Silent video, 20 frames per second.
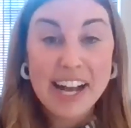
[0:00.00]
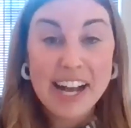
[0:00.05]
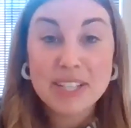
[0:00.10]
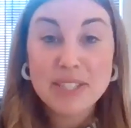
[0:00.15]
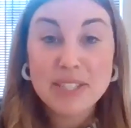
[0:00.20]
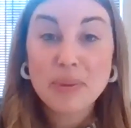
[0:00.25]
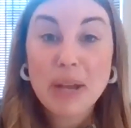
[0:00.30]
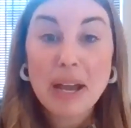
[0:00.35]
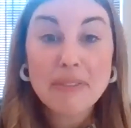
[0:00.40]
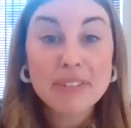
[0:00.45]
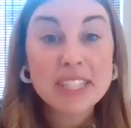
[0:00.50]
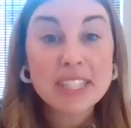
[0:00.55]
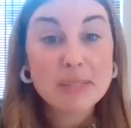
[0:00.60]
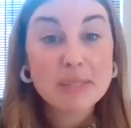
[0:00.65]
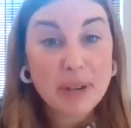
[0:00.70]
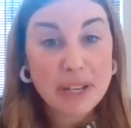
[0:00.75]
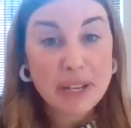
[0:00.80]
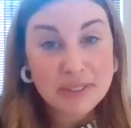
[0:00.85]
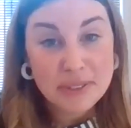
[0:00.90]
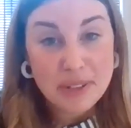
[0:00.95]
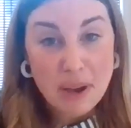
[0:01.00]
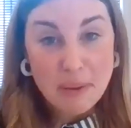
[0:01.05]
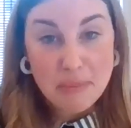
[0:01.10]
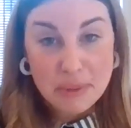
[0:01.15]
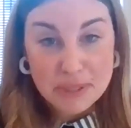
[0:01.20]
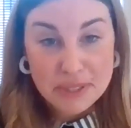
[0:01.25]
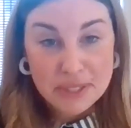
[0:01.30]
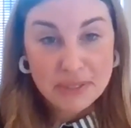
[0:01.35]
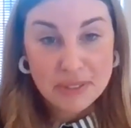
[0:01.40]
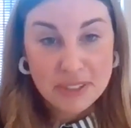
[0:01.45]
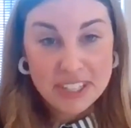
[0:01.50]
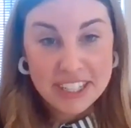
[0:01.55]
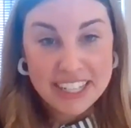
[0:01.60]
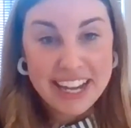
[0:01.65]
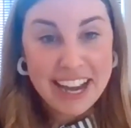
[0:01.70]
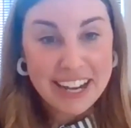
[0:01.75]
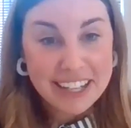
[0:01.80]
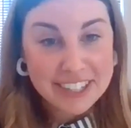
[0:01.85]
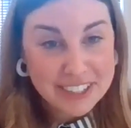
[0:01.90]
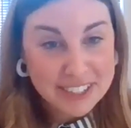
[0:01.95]
Uh, so we have a special
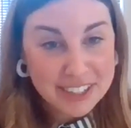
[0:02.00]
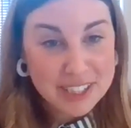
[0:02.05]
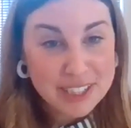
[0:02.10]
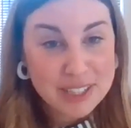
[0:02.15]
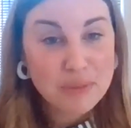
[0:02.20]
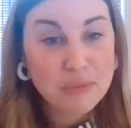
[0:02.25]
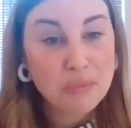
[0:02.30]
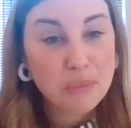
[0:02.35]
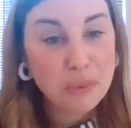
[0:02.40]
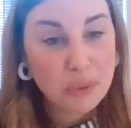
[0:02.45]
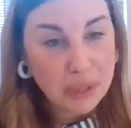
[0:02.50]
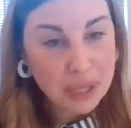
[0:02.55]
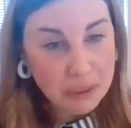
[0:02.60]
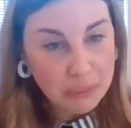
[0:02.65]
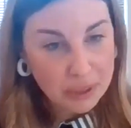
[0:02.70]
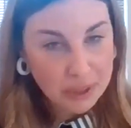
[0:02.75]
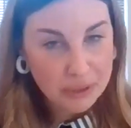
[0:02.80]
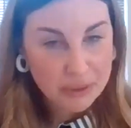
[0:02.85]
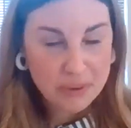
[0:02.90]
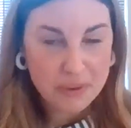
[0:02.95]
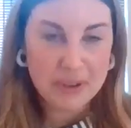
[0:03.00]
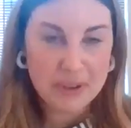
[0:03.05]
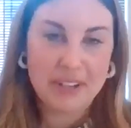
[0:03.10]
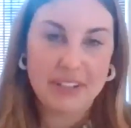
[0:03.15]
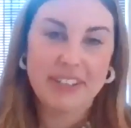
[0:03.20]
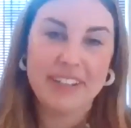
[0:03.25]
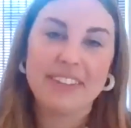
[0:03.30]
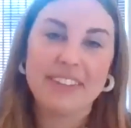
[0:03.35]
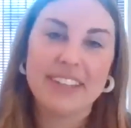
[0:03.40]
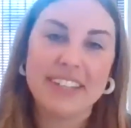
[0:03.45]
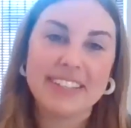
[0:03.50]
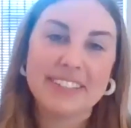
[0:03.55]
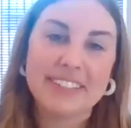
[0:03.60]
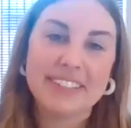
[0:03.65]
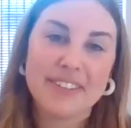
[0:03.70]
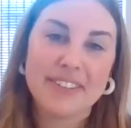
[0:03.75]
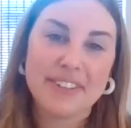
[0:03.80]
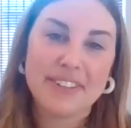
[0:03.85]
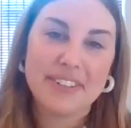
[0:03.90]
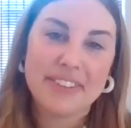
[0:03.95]
opportunity actually to pre-record
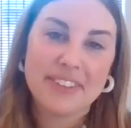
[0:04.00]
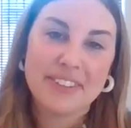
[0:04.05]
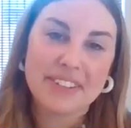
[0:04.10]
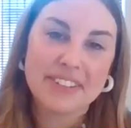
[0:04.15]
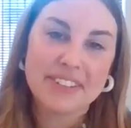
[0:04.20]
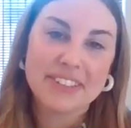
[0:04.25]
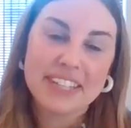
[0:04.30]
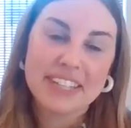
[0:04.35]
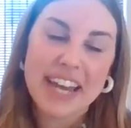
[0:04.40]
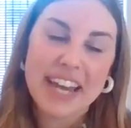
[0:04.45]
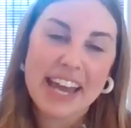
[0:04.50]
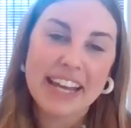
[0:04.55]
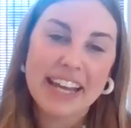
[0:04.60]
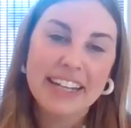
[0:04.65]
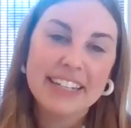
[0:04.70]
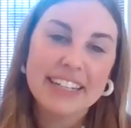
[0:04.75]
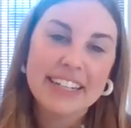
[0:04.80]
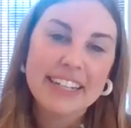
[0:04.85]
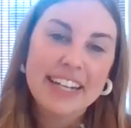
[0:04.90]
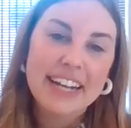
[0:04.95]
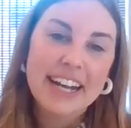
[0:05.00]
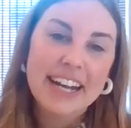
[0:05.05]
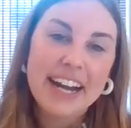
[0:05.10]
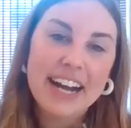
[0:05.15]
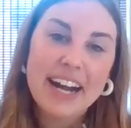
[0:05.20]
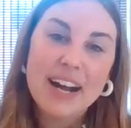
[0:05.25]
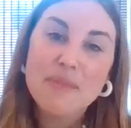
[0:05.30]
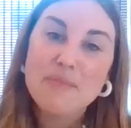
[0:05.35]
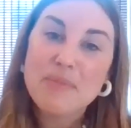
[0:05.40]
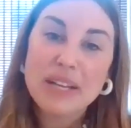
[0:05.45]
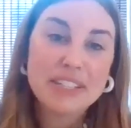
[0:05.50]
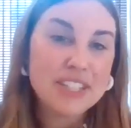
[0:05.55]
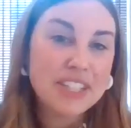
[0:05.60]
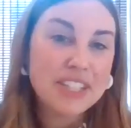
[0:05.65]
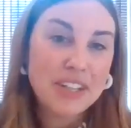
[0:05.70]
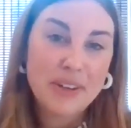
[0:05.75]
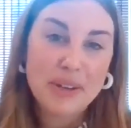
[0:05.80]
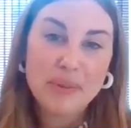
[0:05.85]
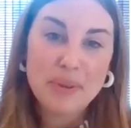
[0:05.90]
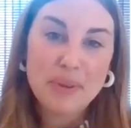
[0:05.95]
this third Thursday um, and
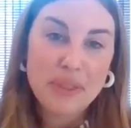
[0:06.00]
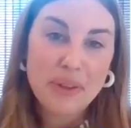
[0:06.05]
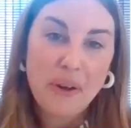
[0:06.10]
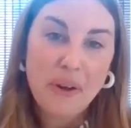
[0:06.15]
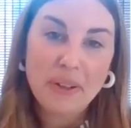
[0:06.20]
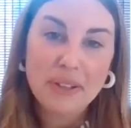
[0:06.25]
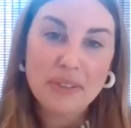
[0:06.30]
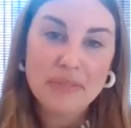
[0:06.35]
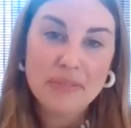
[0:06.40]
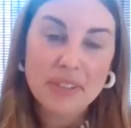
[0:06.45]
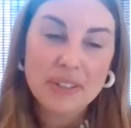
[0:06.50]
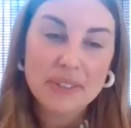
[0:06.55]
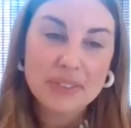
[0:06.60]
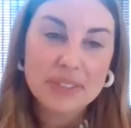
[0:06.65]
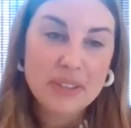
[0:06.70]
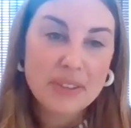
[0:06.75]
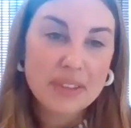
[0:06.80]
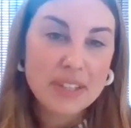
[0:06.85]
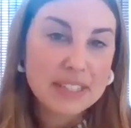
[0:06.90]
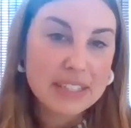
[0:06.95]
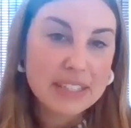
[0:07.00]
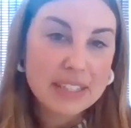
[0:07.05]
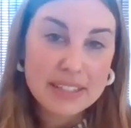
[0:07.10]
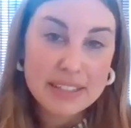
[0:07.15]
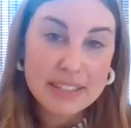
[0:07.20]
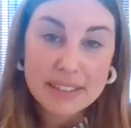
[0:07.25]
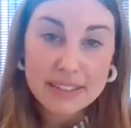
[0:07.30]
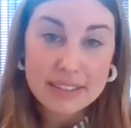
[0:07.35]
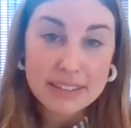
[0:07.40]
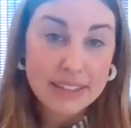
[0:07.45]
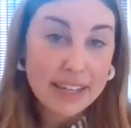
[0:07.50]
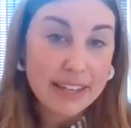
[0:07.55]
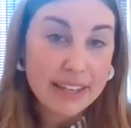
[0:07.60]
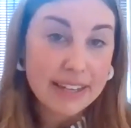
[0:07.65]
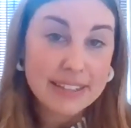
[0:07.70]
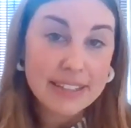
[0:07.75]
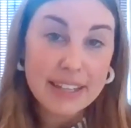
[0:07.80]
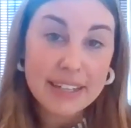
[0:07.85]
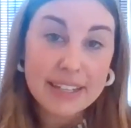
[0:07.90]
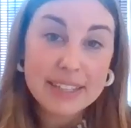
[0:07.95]
share it with all of you. So this is, like
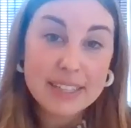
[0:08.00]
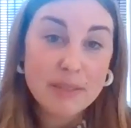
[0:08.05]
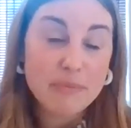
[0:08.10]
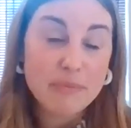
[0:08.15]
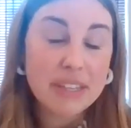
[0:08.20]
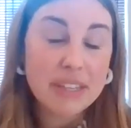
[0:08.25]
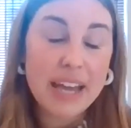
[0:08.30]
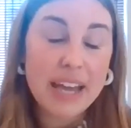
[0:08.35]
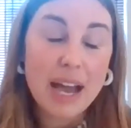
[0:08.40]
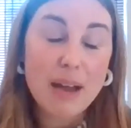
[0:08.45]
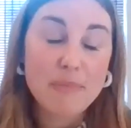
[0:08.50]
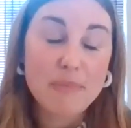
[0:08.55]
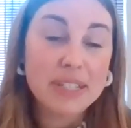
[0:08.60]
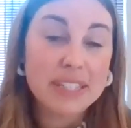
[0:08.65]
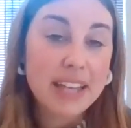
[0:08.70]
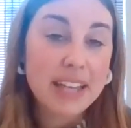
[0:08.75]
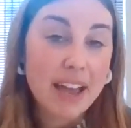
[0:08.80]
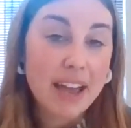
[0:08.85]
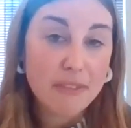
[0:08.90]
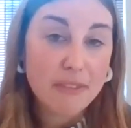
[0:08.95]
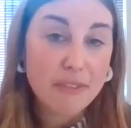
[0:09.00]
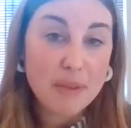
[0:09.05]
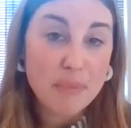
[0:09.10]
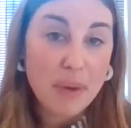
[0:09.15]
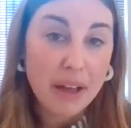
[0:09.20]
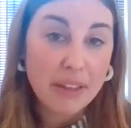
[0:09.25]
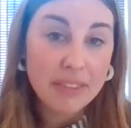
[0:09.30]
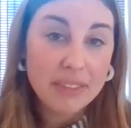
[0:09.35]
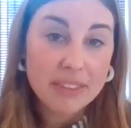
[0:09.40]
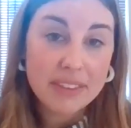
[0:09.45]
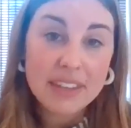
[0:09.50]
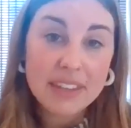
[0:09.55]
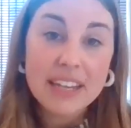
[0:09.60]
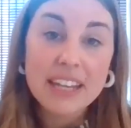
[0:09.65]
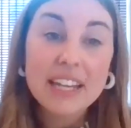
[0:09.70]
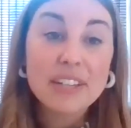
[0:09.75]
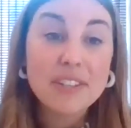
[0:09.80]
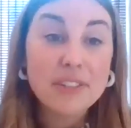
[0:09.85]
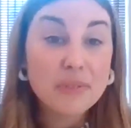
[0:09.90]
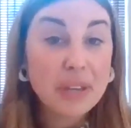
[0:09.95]
I said, it's something that happens every month.
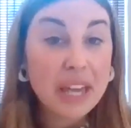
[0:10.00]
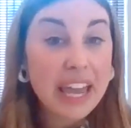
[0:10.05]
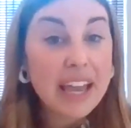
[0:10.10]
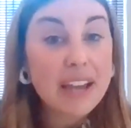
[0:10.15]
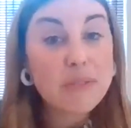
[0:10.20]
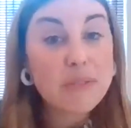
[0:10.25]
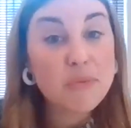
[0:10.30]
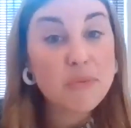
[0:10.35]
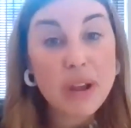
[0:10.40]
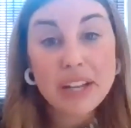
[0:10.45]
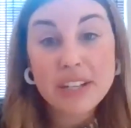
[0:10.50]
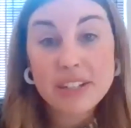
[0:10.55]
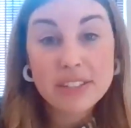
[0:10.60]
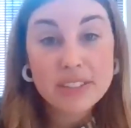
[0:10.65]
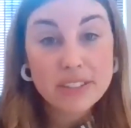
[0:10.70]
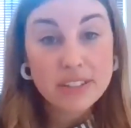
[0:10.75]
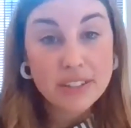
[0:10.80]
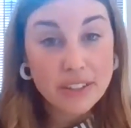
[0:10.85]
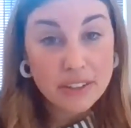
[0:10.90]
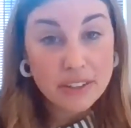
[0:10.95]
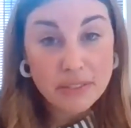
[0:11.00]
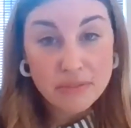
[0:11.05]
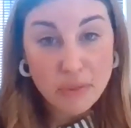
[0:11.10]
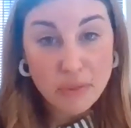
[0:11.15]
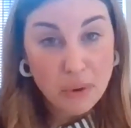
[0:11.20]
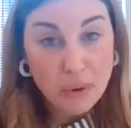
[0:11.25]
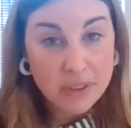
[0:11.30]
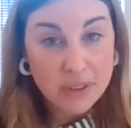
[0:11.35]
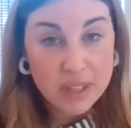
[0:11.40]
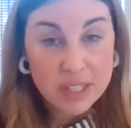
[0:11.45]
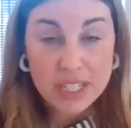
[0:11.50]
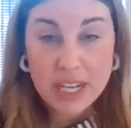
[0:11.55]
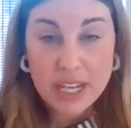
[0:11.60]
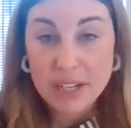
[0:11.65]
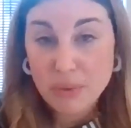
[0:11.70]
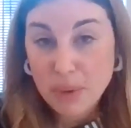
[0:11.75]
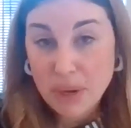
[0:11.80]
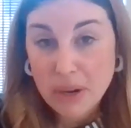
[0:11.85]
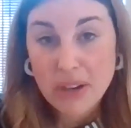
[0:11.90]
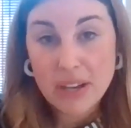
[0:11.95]
You can register for the
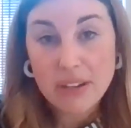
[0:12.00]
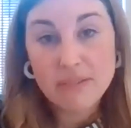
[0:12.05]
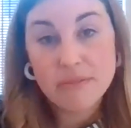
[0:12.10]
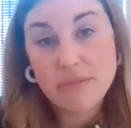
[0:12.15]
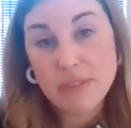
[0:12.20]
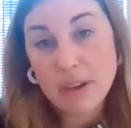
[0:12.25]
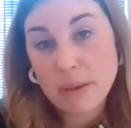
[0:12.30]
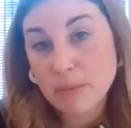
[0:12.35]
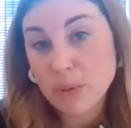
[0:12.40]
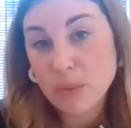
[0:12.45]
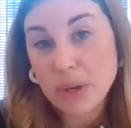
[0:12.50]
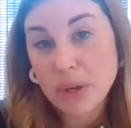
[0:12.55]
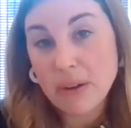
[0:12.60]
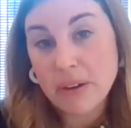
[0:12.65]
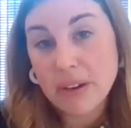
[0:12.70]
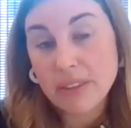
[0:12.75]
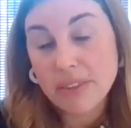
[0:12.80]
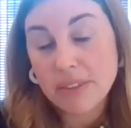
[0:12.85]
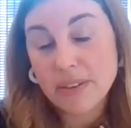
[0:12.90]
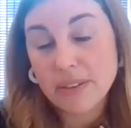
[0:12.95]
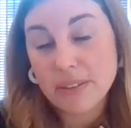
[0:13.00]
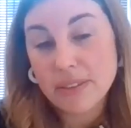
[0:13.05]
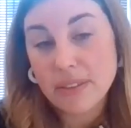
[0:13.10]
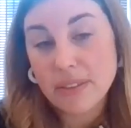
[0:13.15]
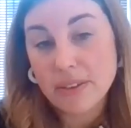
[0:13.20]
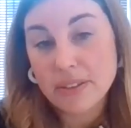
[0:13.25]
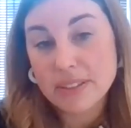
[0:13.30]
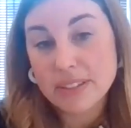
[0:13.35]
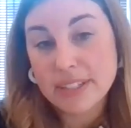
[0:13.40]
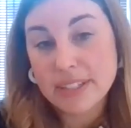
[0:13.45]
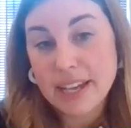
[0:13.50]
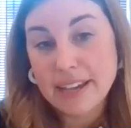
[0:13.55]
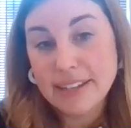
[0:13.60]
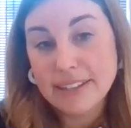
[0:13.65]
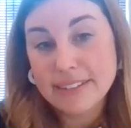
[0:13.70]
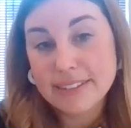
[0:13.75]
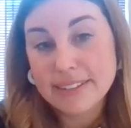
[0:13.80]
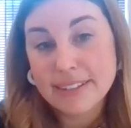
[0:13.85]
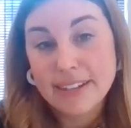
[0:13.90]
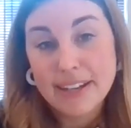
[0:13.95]
January and February third
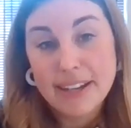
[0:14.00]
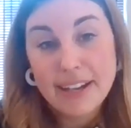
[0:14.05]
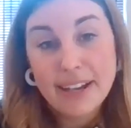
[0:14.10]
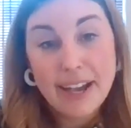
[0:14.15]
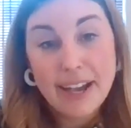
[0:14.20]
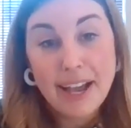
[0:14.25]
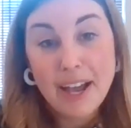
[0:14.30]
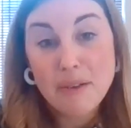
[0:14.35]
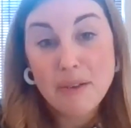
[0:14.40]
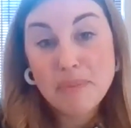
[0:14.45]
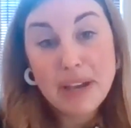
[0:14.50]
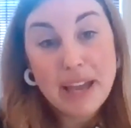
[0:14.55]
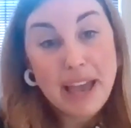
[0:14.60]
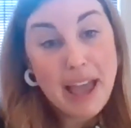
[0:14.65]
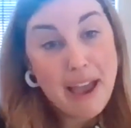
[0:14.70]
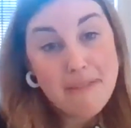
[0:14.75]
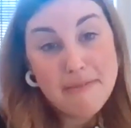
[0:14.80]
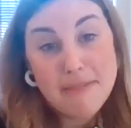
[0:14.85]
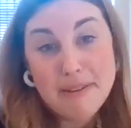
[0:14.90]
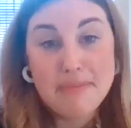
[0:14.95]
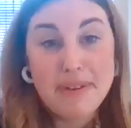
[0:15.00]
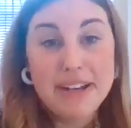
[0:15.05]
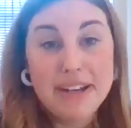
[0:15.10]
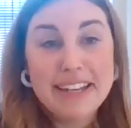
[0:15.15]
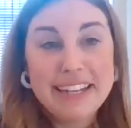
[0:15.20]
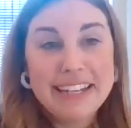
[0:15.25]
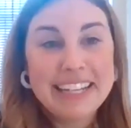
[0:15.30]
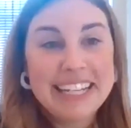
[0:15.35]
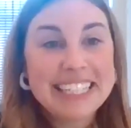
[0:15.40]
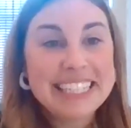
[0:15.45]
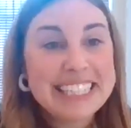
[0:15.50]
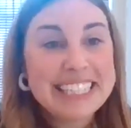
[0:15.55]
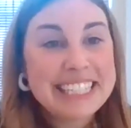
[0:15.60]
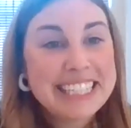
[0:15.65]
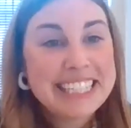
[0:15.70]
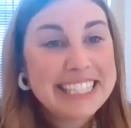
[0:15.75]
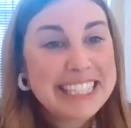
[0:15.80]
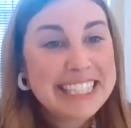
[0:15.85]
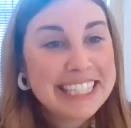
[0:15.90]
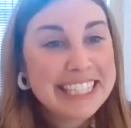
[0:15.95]
Thursdays. Um, but everybody gets
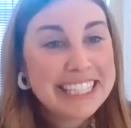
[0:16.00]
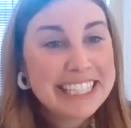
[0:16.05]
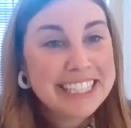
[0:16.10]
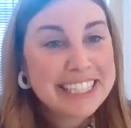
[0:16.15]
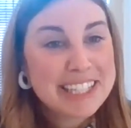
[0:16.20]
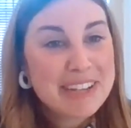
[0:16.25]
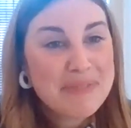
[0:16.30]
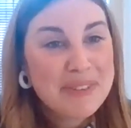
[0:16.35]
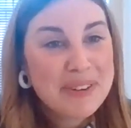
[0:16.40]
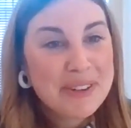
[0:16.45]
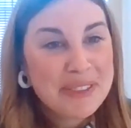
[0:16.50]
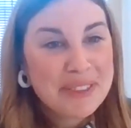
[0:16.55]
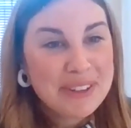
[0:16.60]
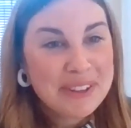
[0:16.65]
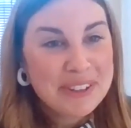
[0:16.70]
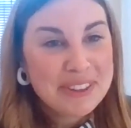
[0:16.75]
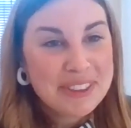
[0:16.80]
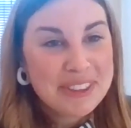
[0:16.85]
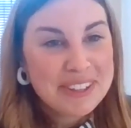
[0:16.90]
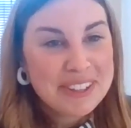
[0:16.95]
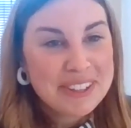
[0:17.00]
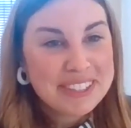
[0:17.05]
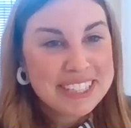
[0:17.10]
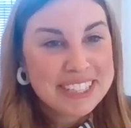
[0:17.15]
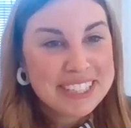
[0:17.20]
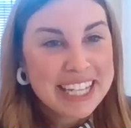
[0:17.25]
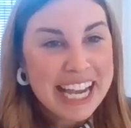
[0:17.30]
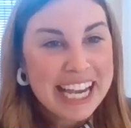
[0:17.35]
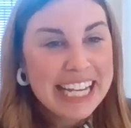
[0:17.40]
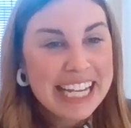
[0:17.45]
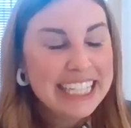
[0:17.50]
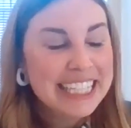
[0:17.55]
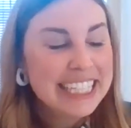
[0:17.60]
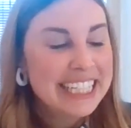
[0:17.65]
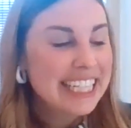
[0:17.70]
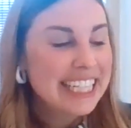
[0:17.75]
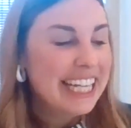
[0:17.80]
to see the December 3rd Thursday.